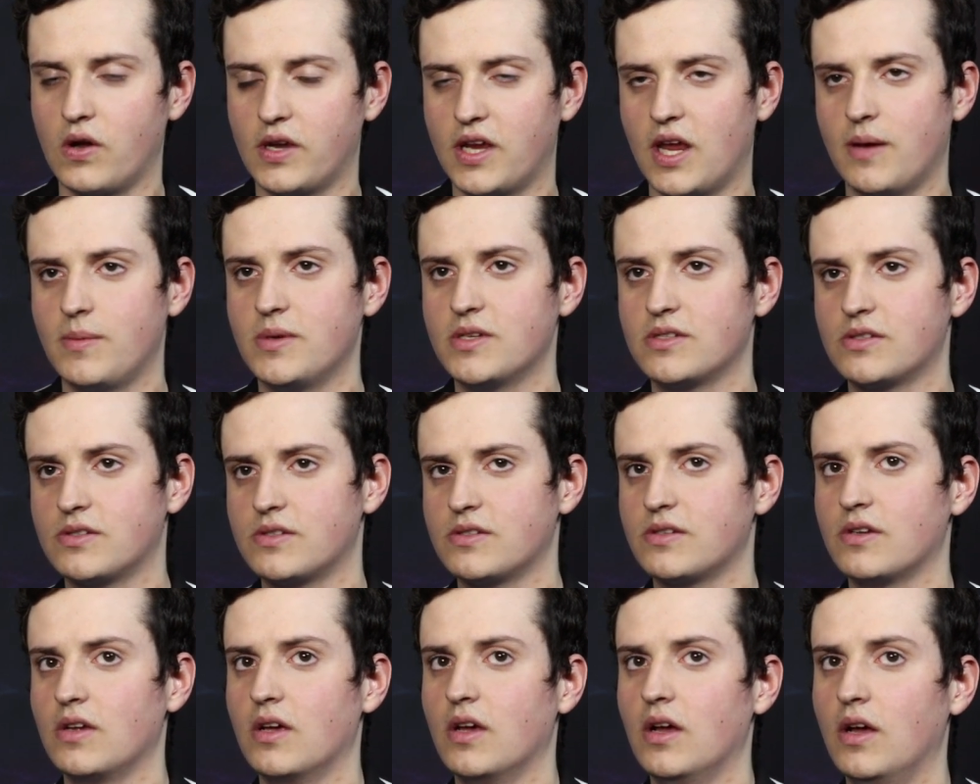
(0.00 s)
early game
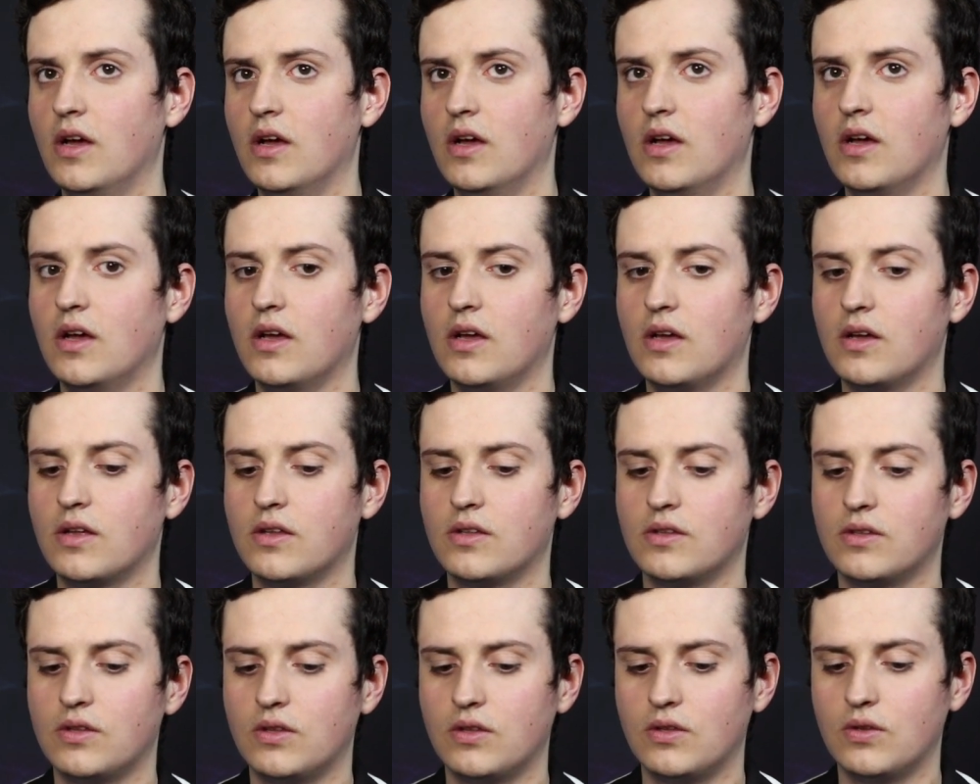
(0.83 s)
is
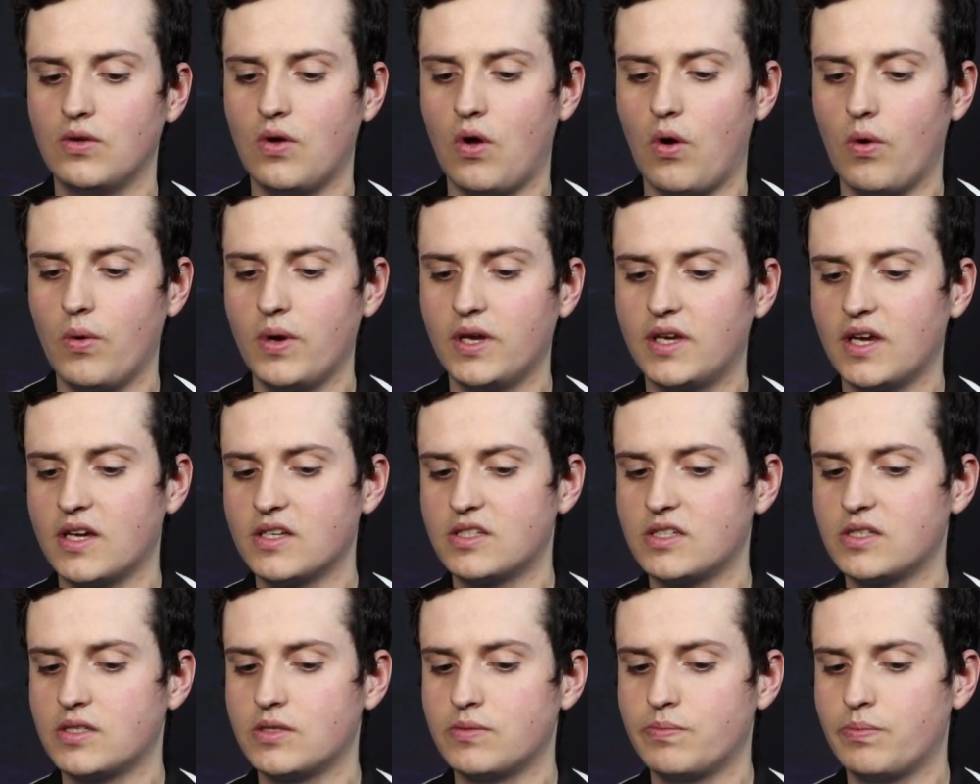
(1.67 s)
our
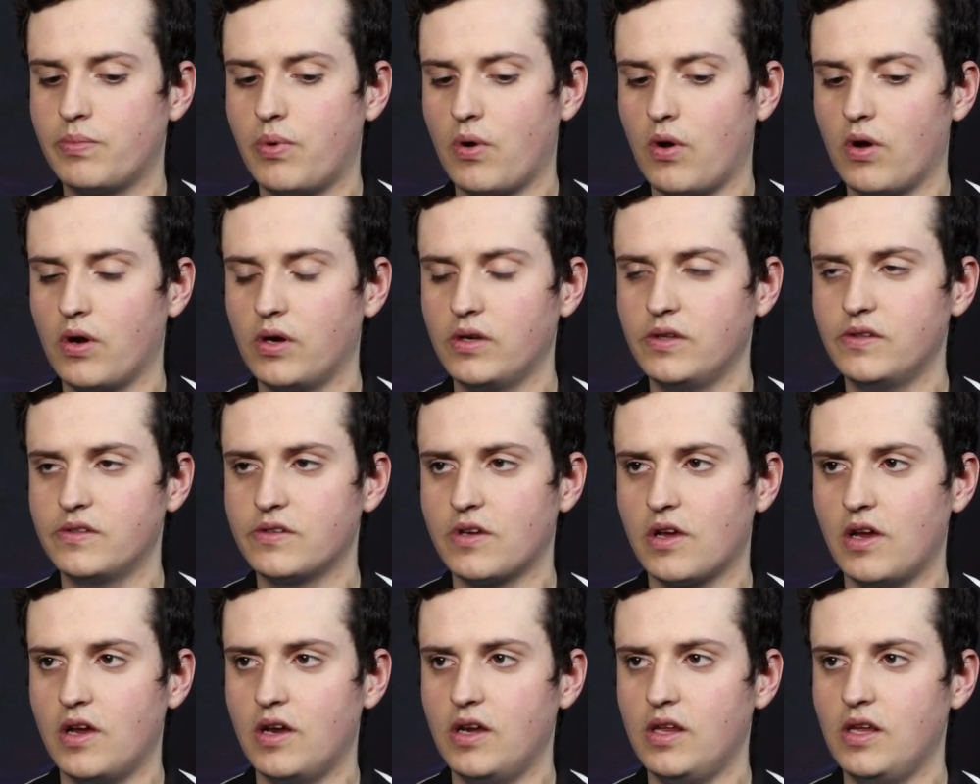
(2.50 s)
weakest point,
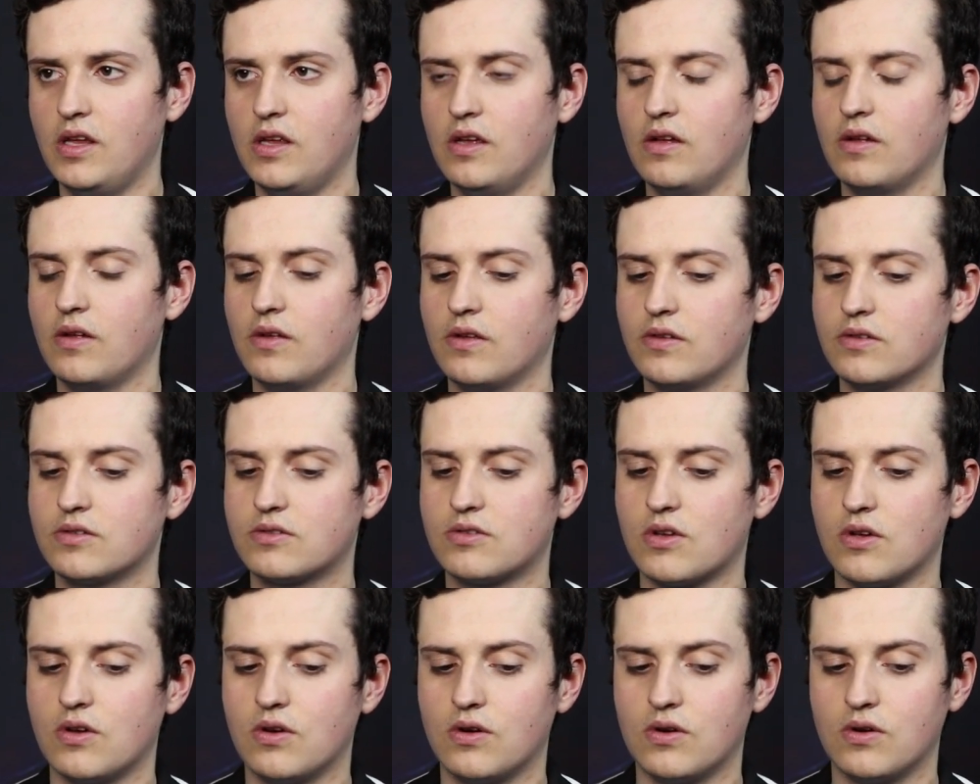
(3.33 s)
really.
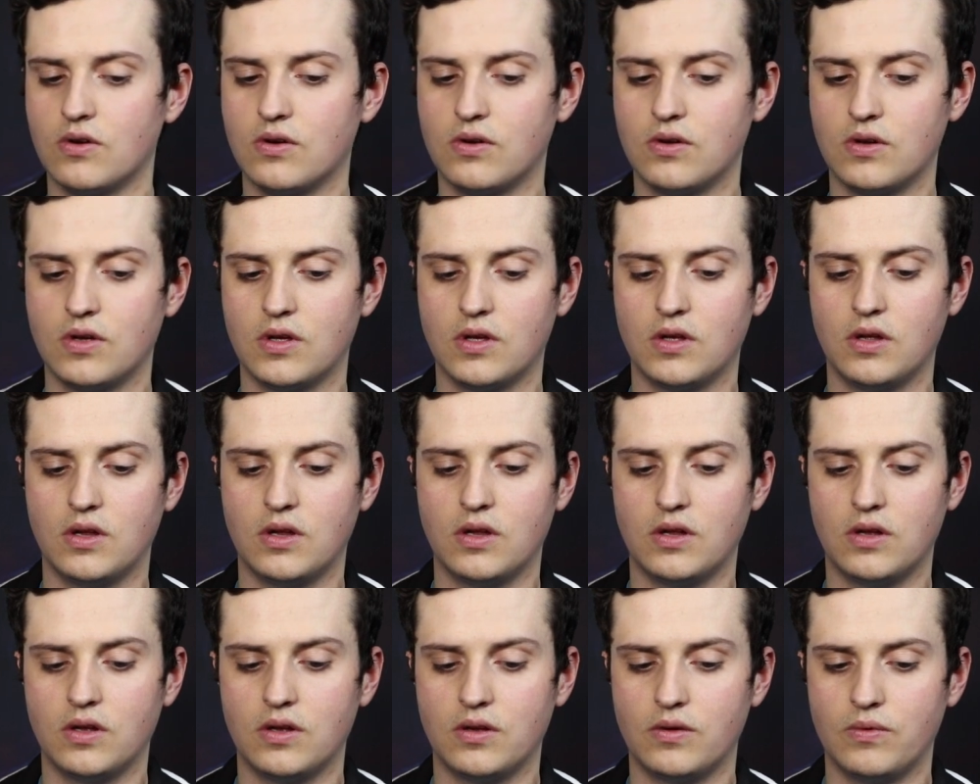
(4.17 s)
So
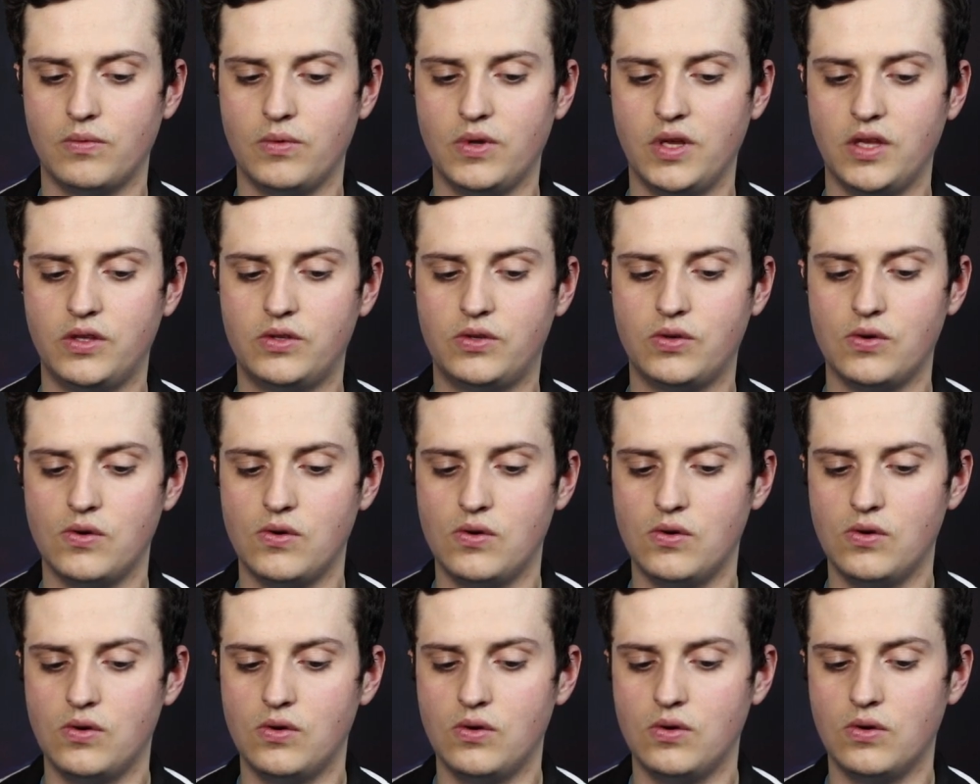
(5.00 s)
we need
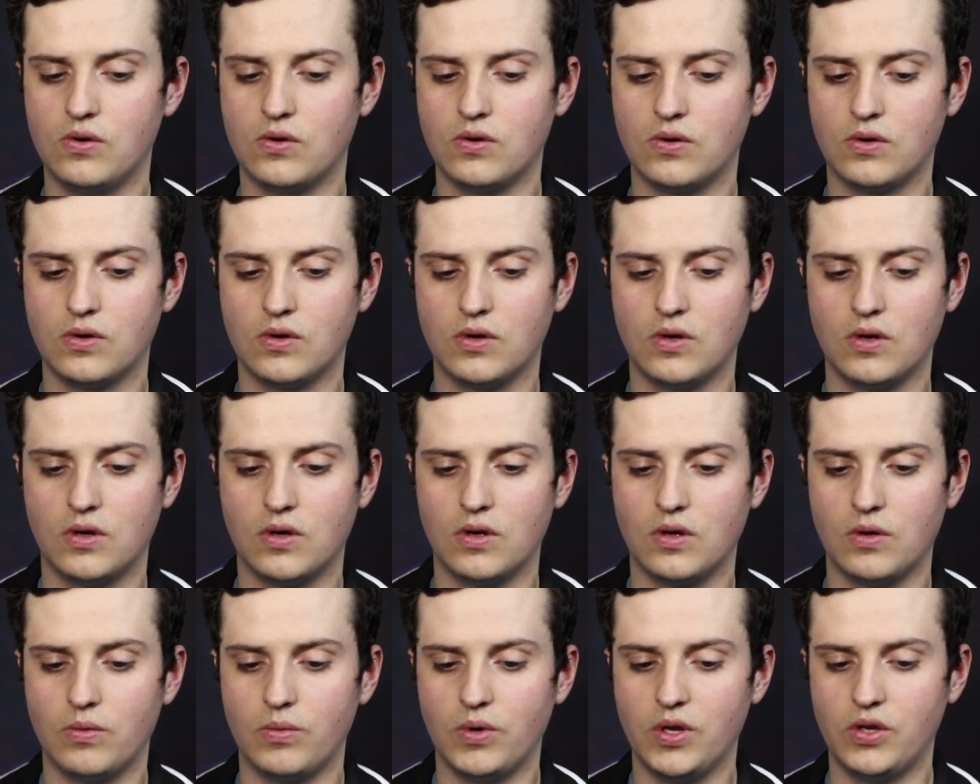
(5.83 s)
to
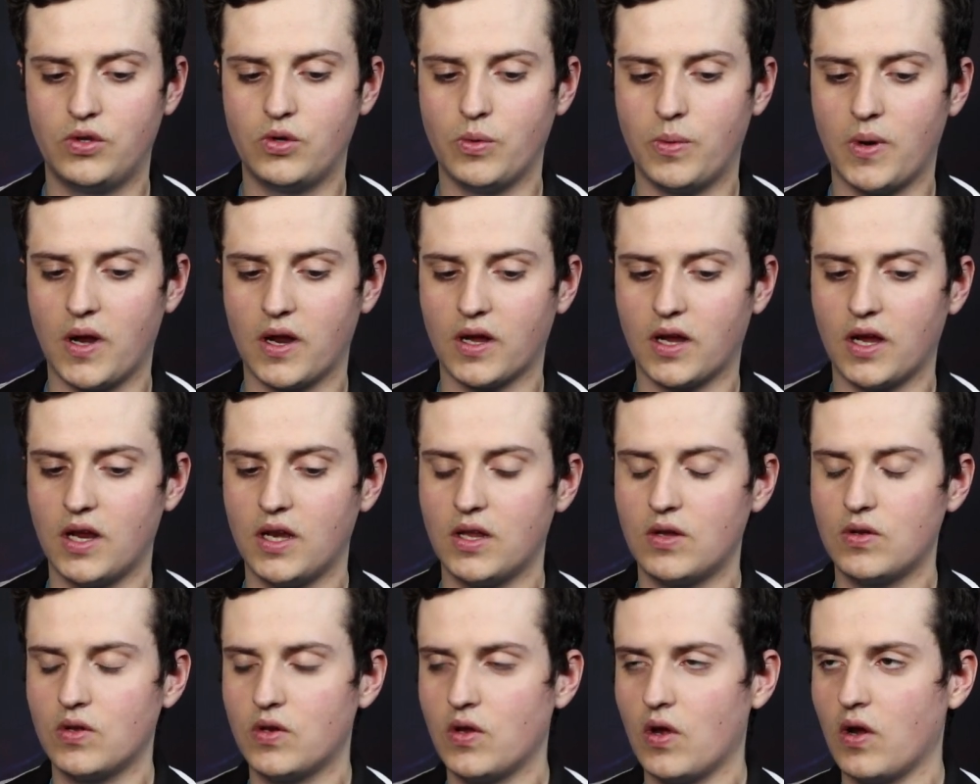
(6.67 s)
we need to play
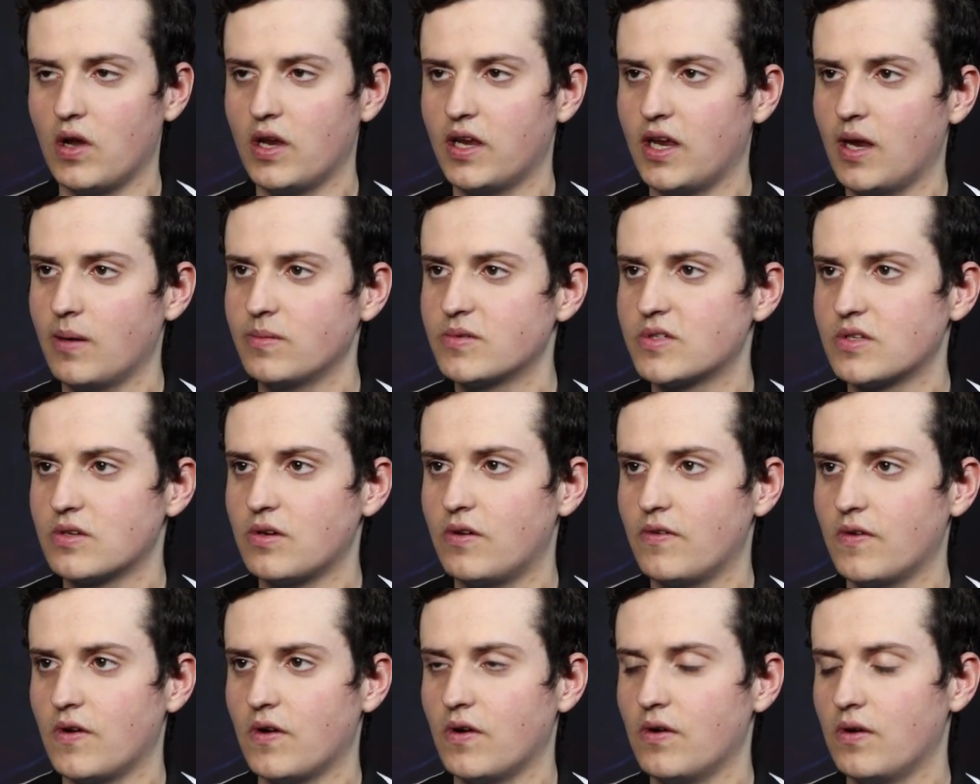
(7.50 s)
really good early games
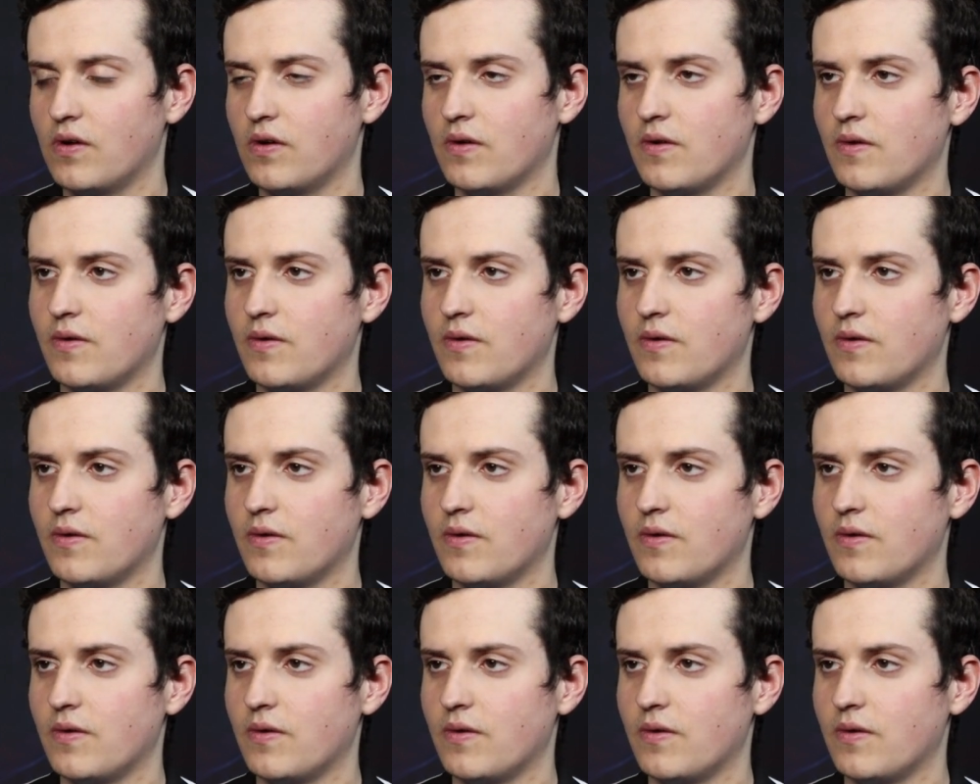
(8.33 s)
overall.